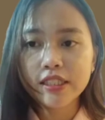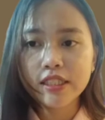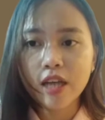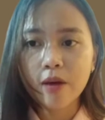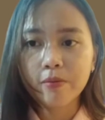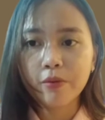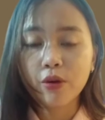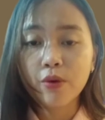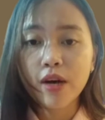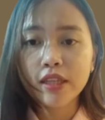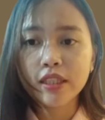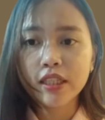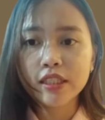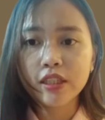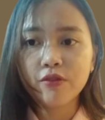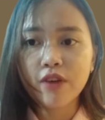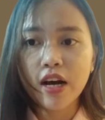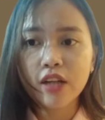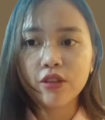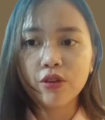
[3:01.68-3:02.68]
example, what is
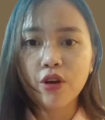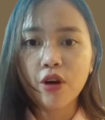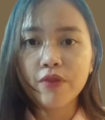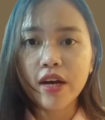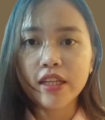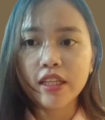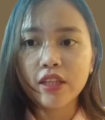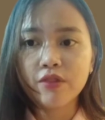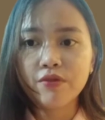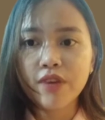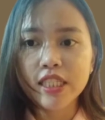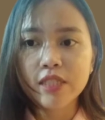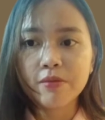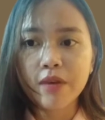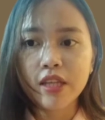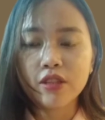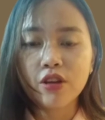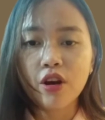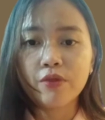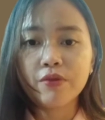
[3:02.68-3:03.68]
the value of an
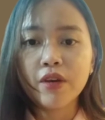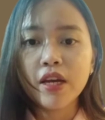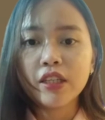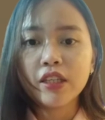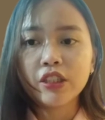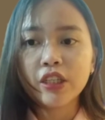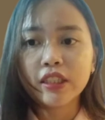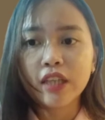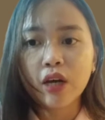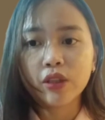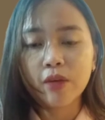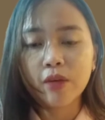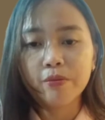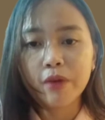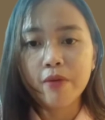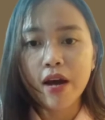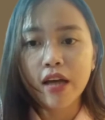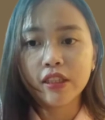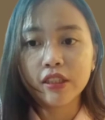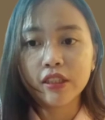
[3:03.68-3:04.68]
investment of
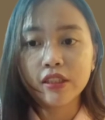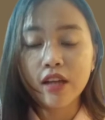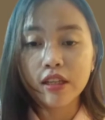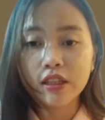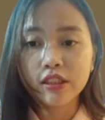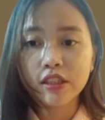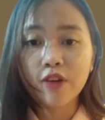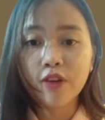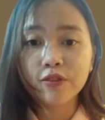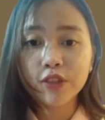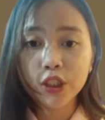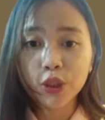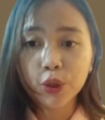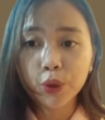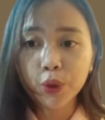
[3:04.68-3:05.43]
$3,500 after